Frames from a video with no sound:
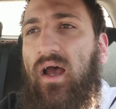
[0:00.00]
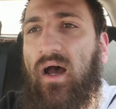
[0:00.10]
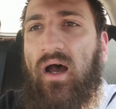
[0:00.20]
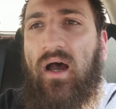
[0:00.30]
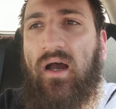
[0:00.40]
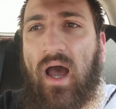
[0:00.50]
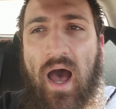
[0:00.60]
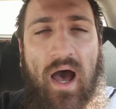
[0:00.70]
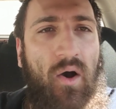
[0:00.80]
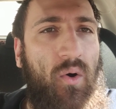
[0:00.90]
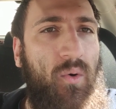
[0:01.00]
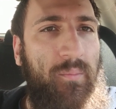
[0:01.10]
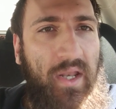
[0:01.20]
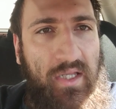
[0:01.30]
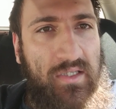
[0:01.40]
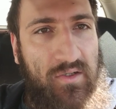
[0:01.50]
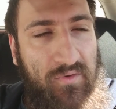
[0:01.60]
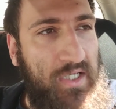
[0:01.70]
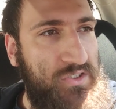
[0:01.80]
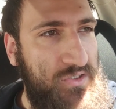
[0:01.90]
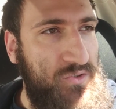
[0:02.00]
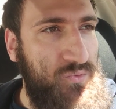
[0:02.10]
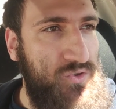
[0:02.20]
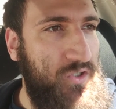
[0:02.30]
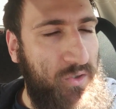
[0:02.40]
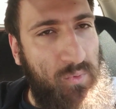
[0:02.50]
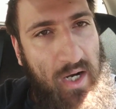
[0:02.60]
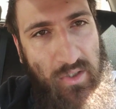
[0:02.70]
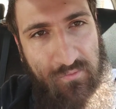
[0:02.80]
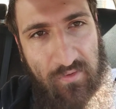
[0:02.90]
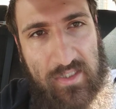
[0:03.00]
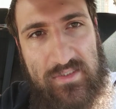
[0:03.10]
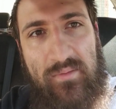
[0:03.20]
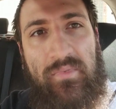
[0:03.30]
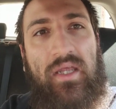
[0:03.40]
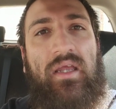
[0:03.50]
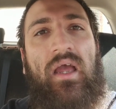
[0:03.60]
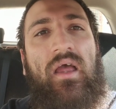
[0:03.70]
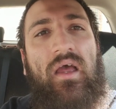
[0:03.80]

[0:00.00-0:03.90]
How many iterations would you require to fix something?